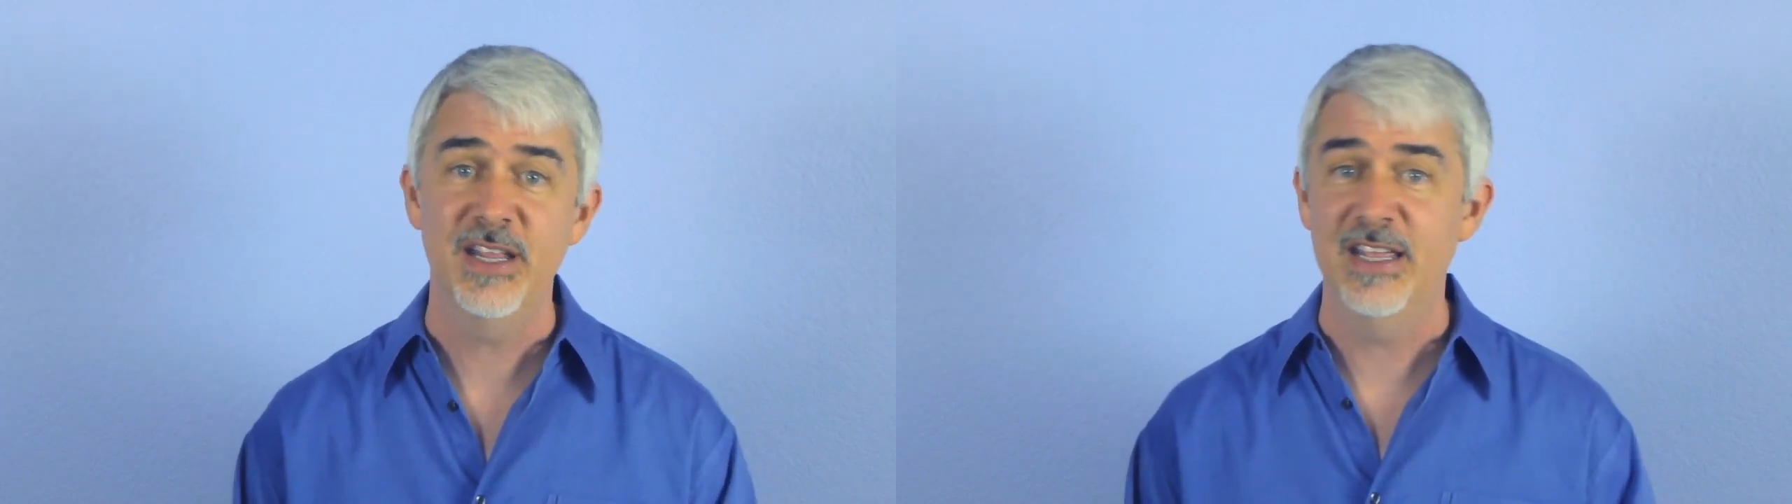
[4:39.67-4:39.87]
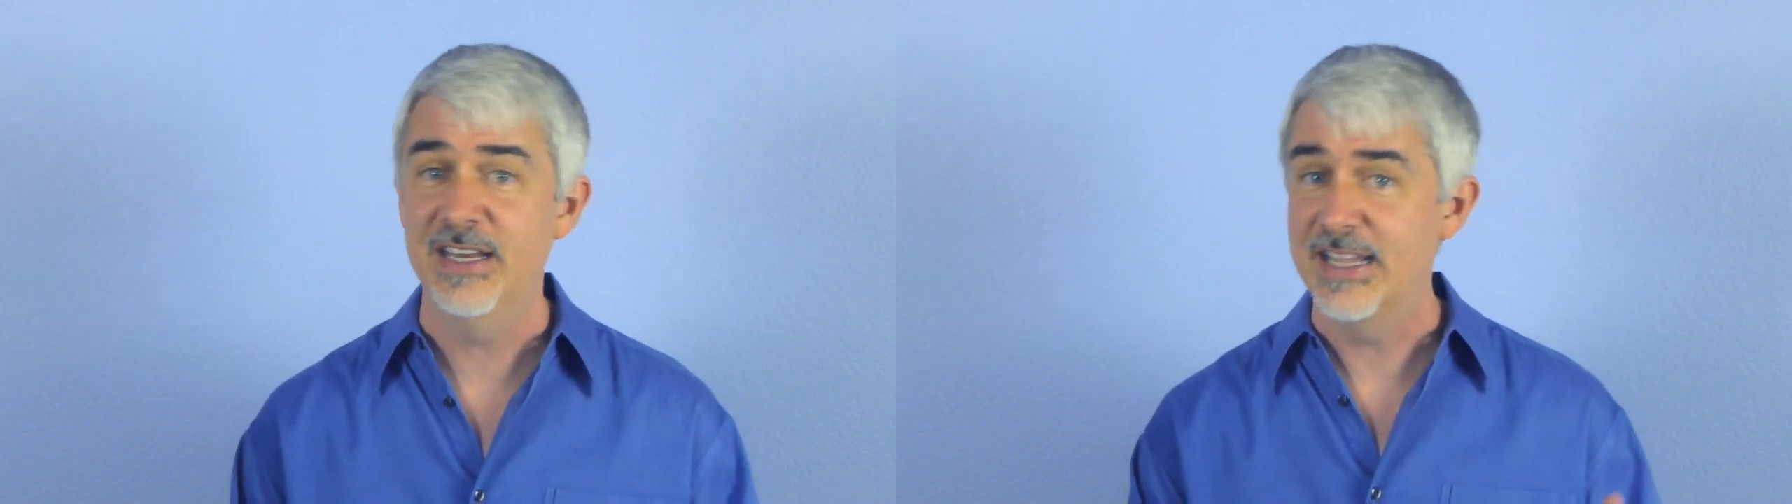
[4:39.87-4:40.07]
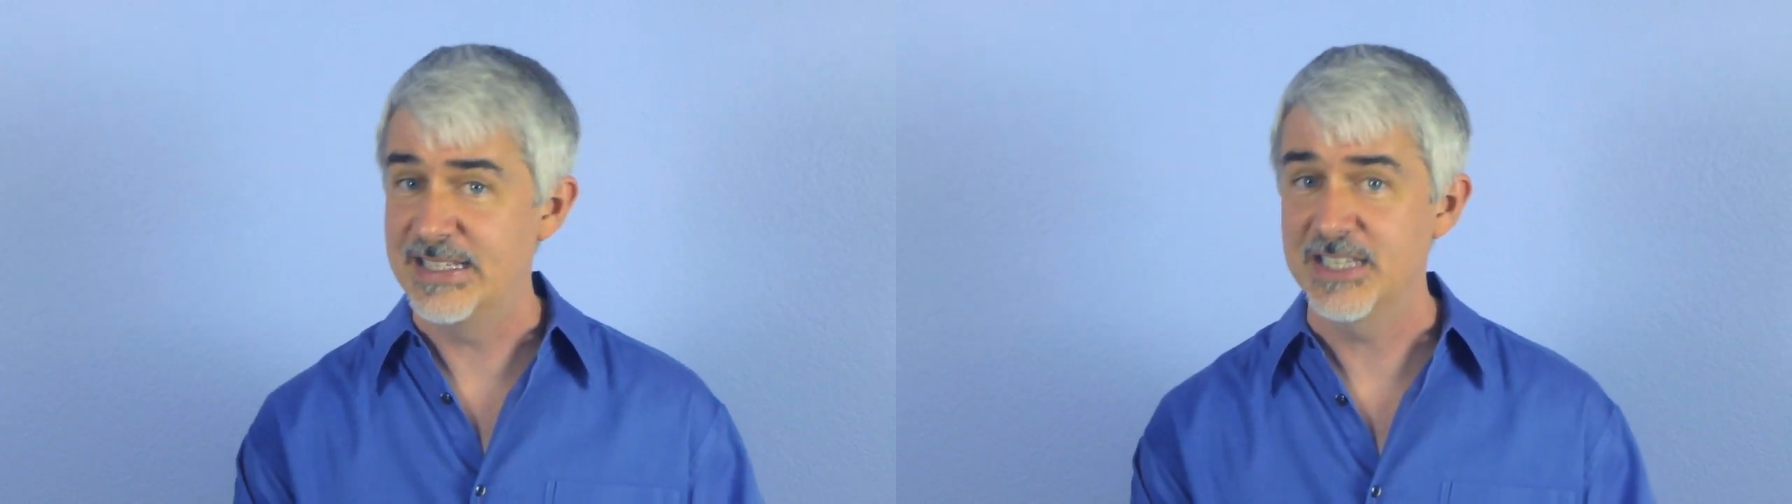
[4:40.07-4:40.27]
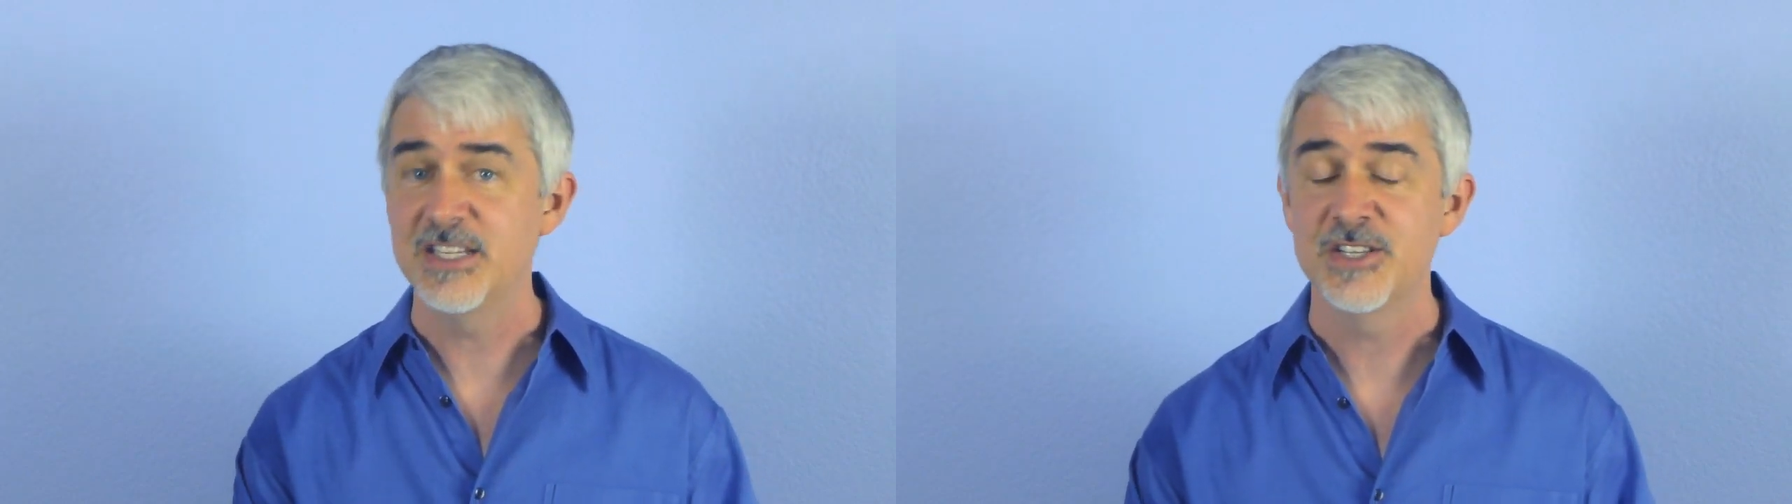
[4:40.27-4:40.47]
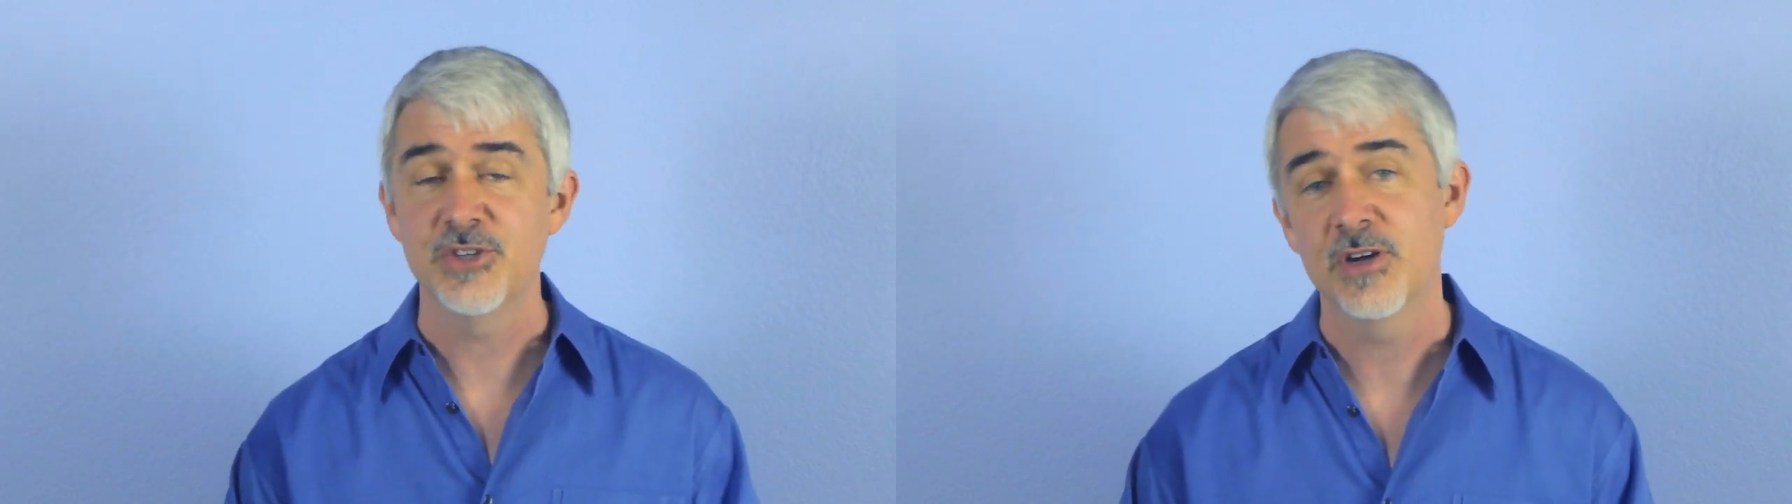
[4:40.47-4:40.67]
in
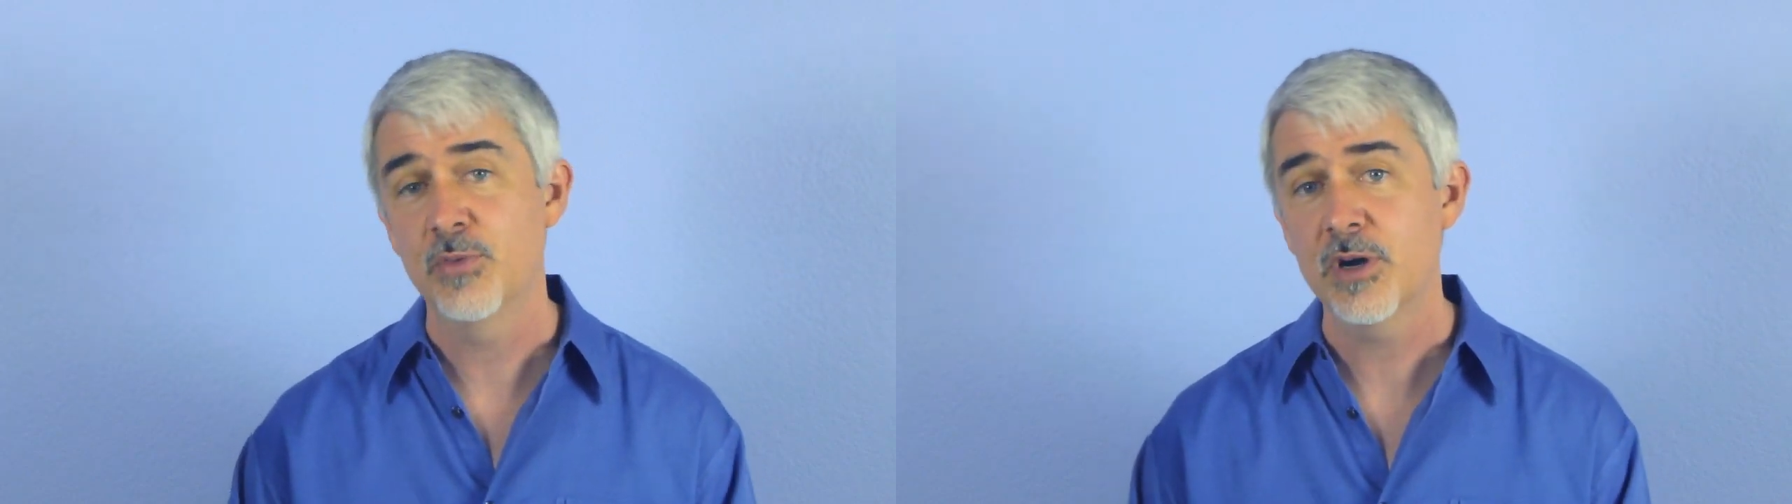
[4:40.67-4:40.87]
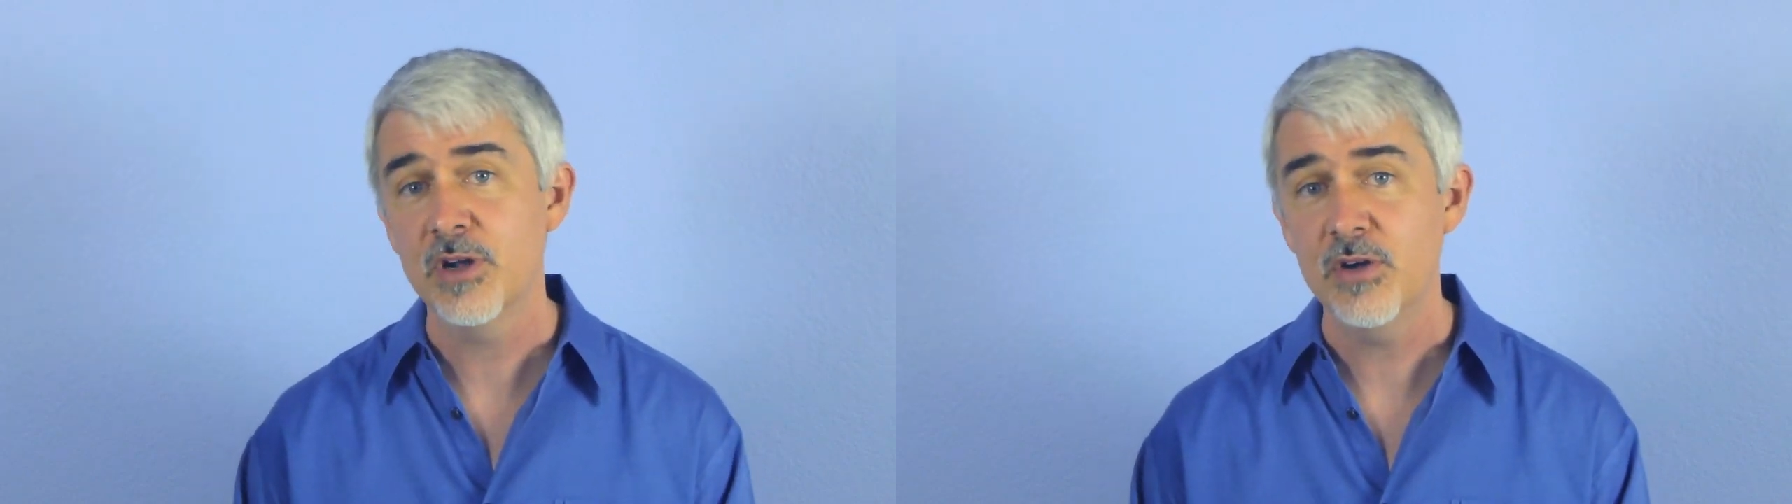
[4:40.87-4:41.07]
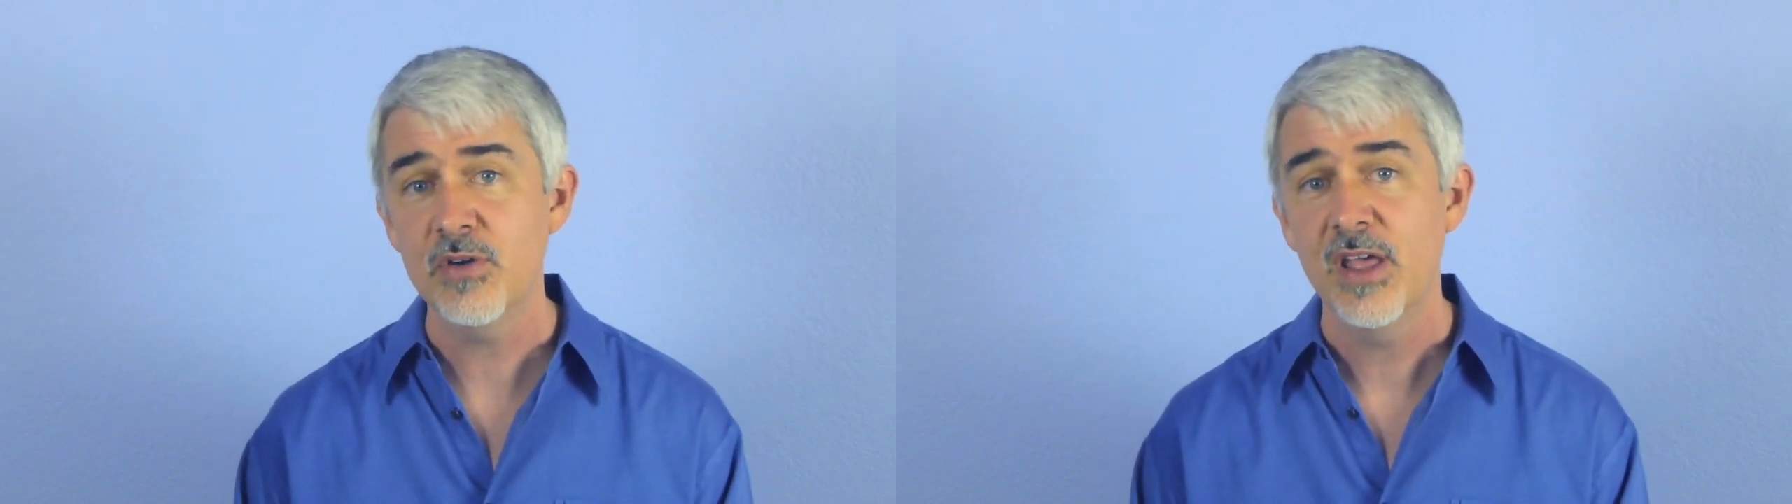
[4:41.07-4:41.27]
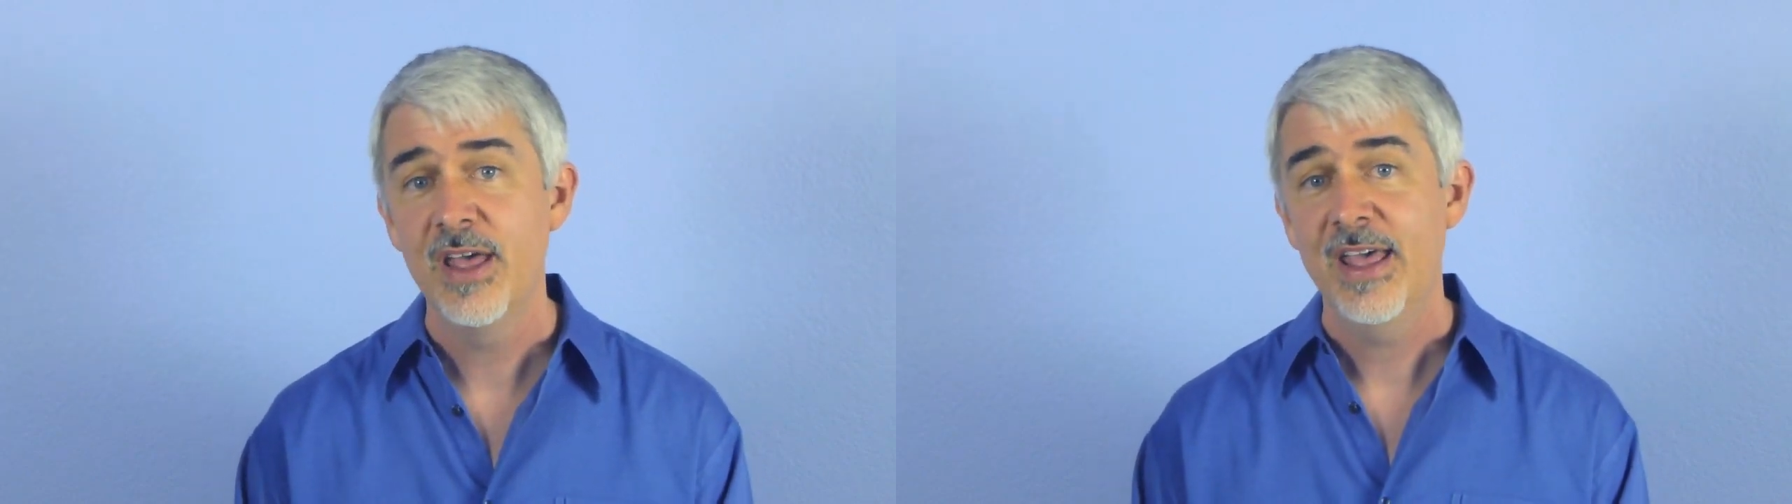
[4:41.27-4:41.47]
existing software code